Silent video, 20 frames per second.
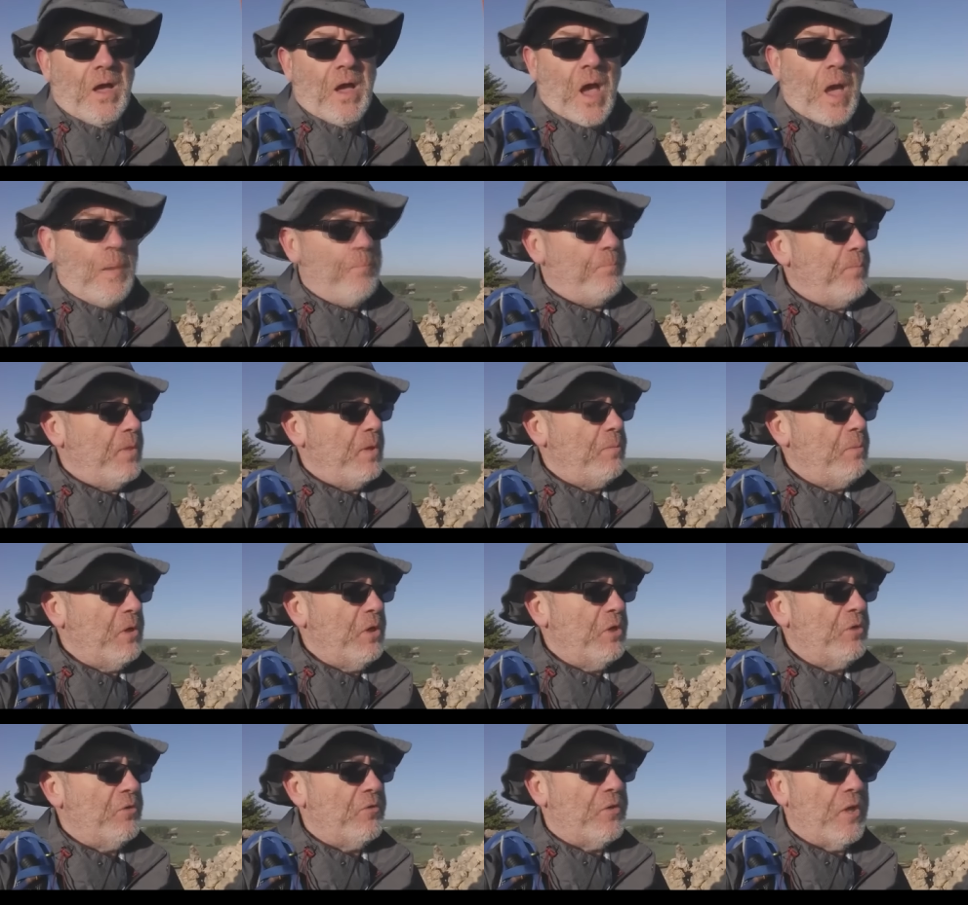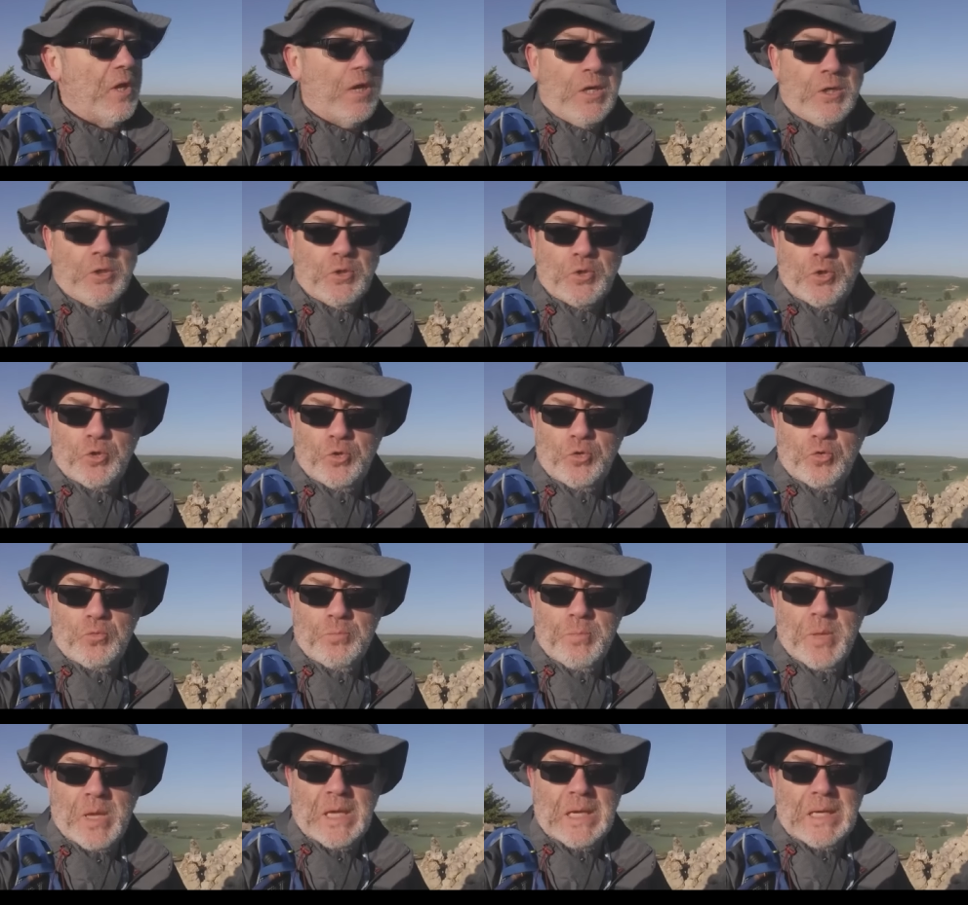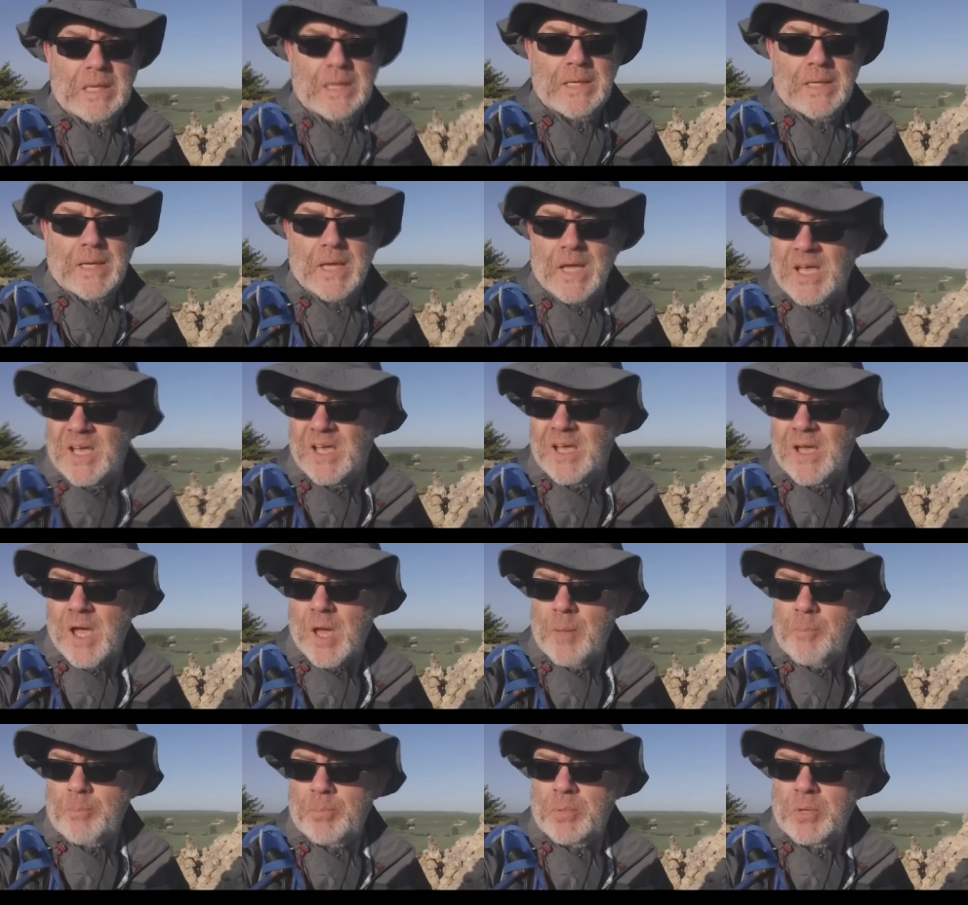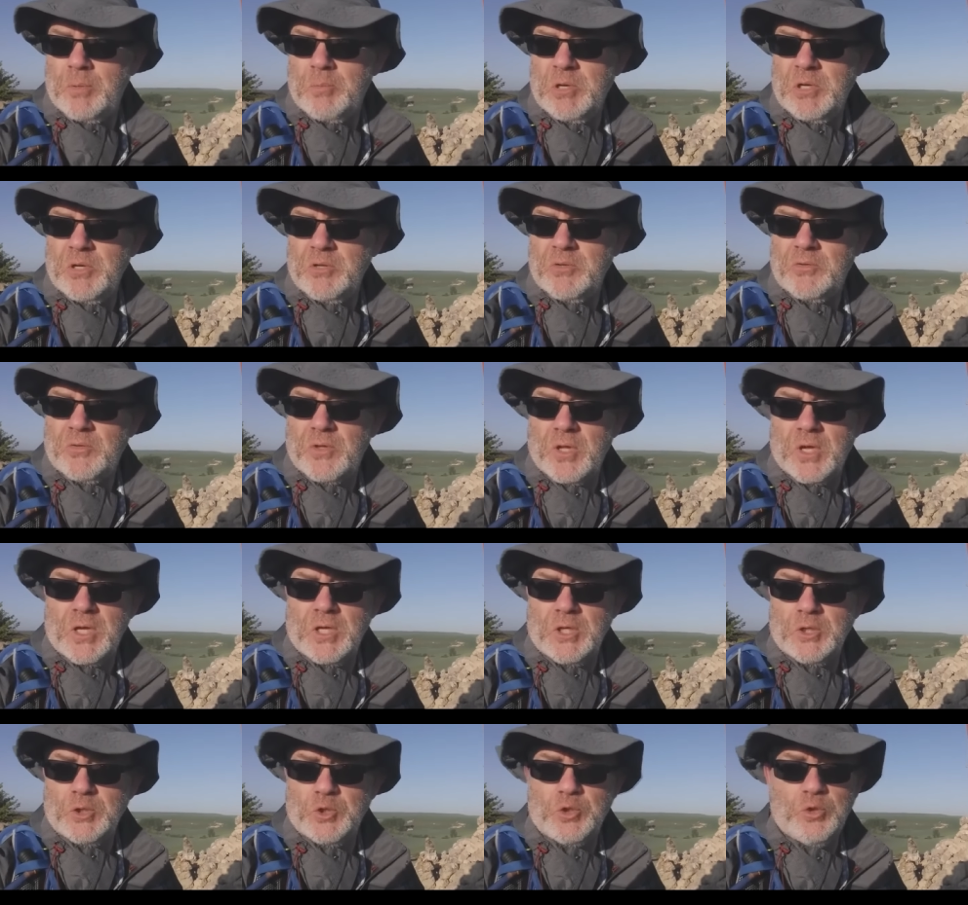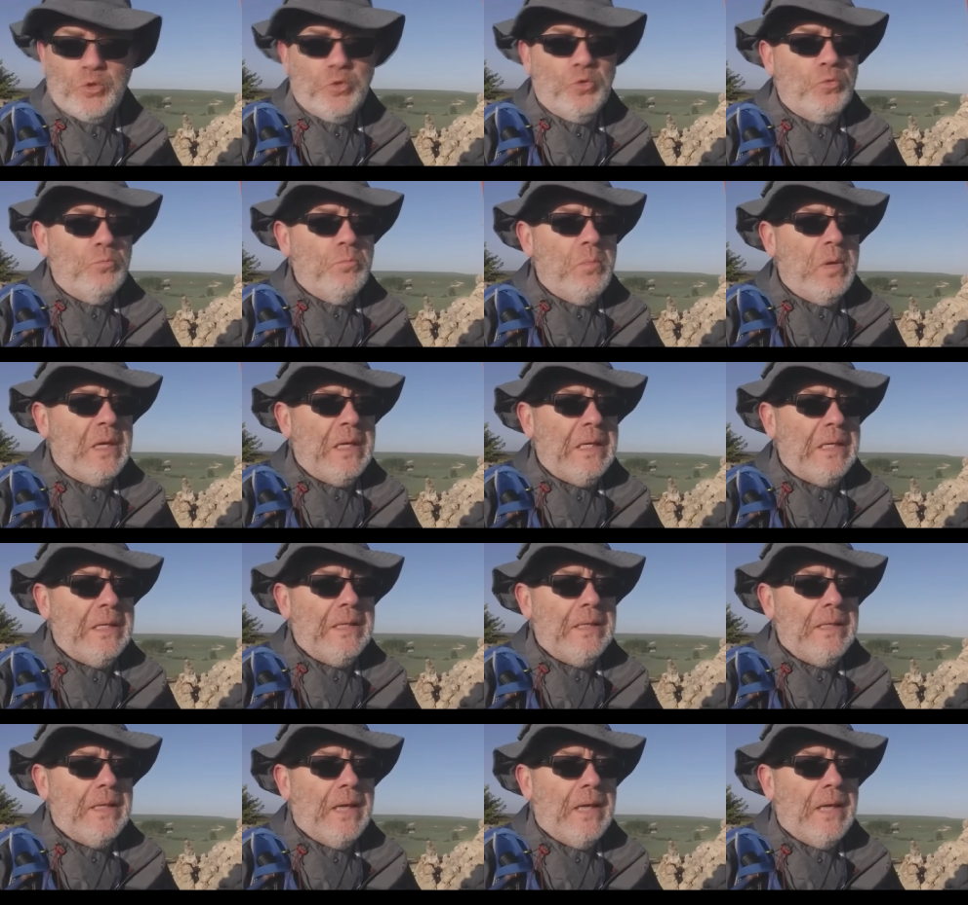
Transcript: Happy birthday to me. Happy birthday to me.